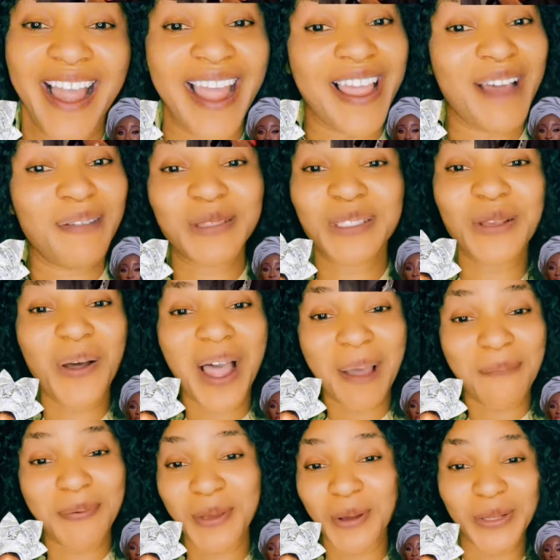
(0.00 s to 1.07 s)
I am so
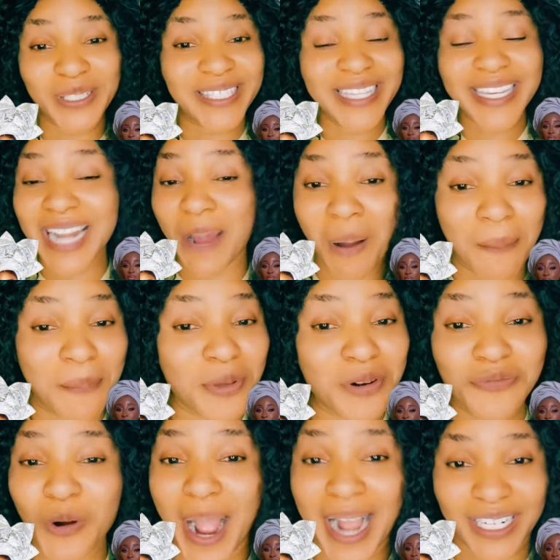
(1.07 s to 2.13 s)
happy seeing our
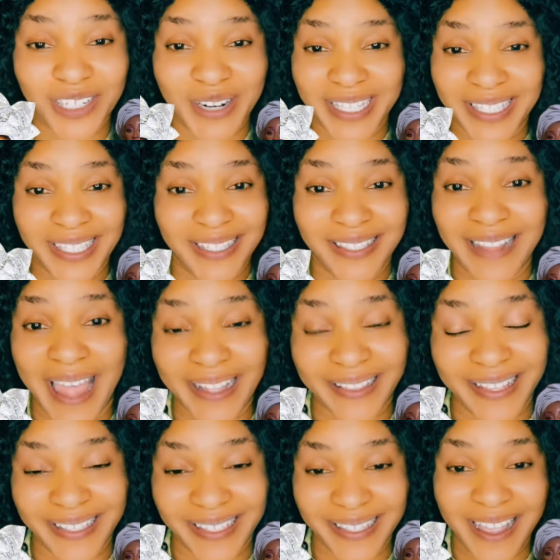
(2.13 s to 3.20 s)
beautiful actresses
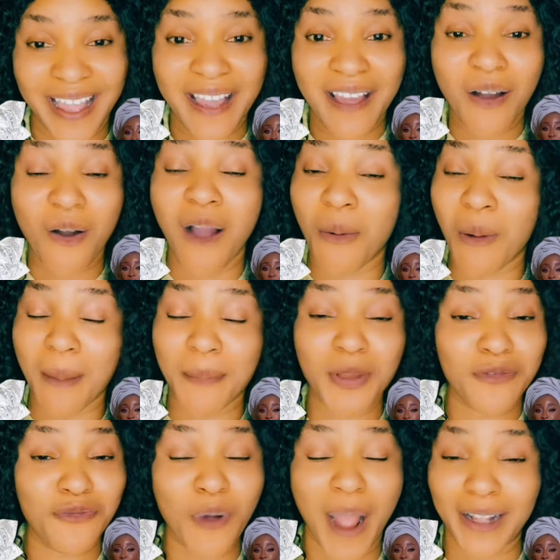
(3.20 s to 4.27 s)
like this, or our
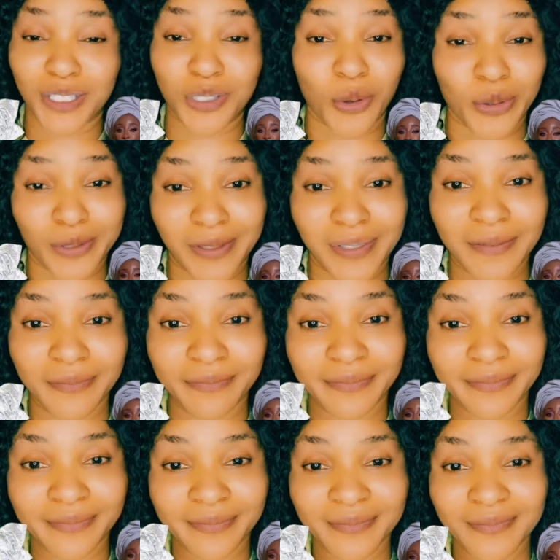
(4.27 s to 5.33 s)
beautiful actors
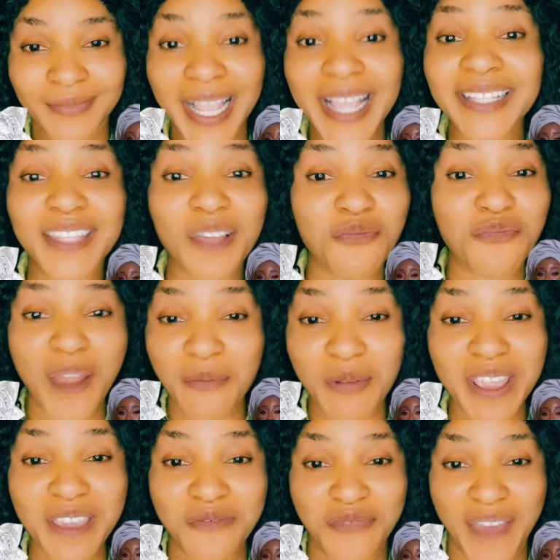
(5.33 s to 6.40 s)
in the
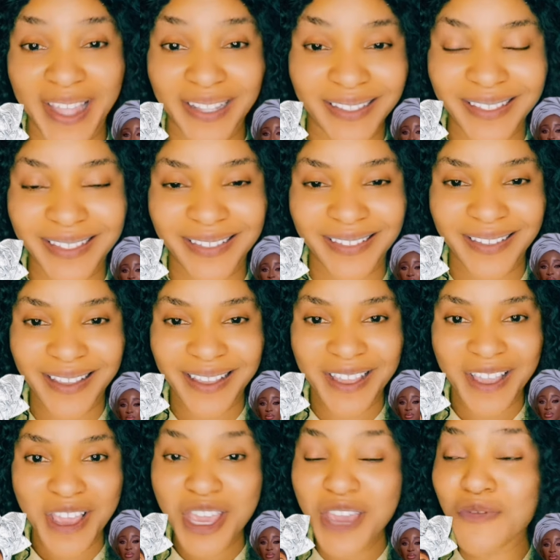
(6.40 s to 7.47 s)
very event.
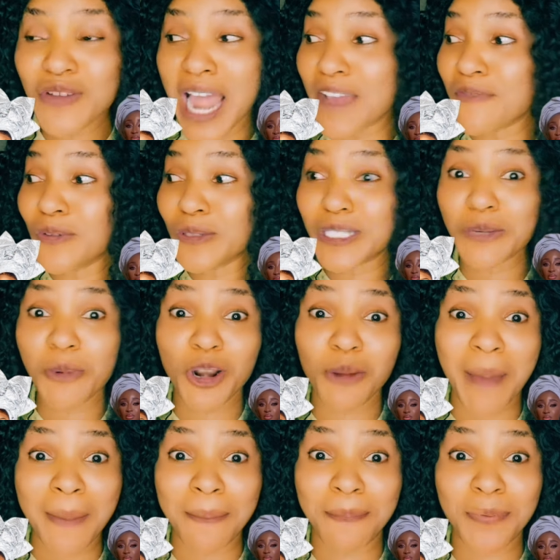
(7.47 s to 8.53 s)
I even see one
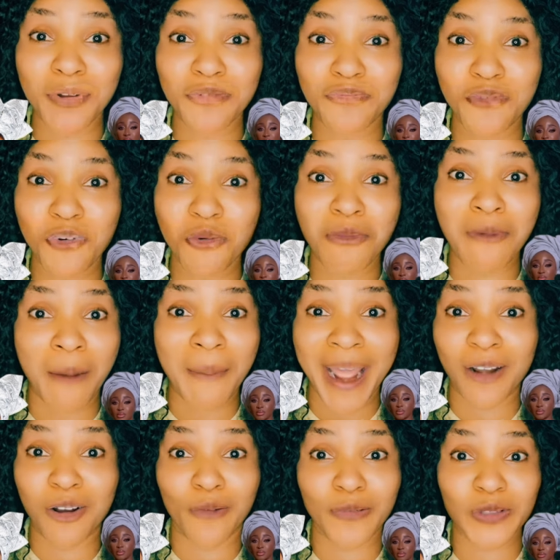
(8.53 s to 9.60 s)
of my beautiful women where
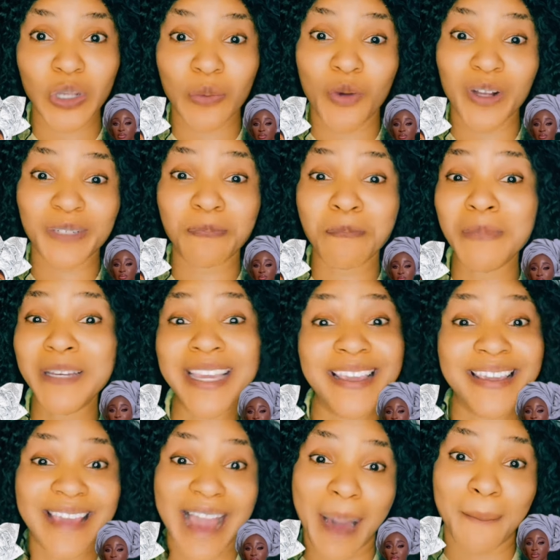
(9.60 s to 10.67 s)
I love so much,
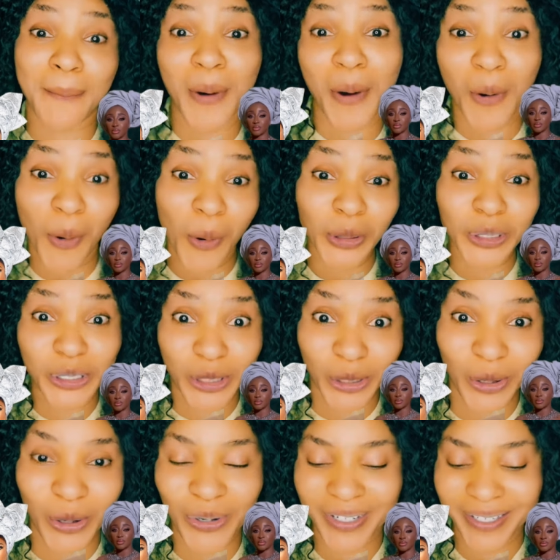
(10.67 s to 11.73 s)
Iyabo
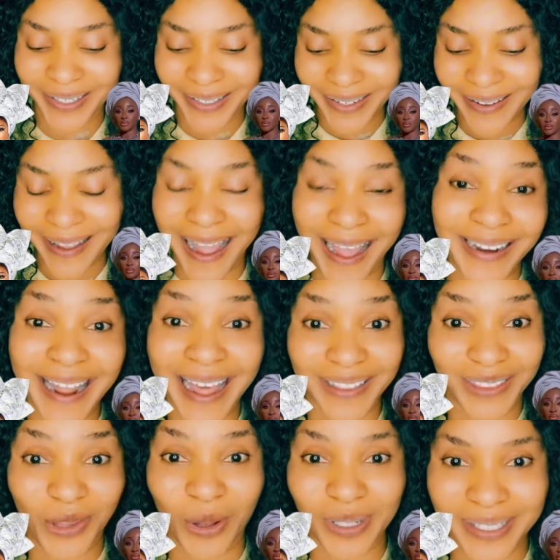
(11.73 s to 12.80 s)
Ojo, and her
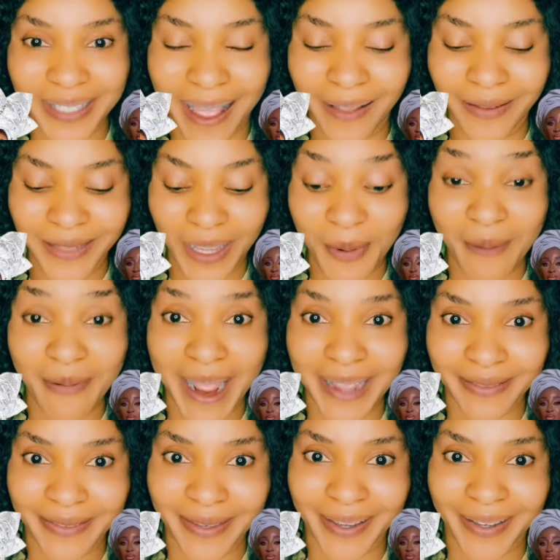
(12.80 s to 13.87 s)
daughter. They were
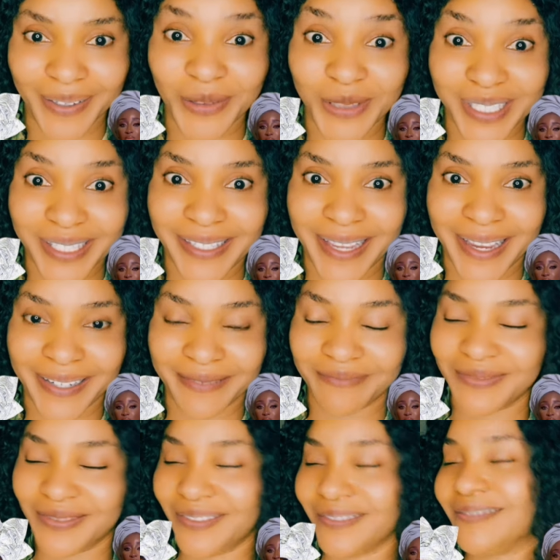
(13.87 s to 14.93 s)
right there. You
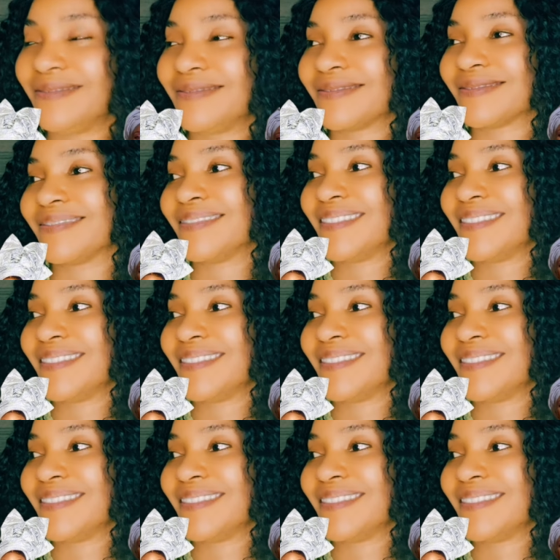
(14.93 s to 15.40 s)
understand?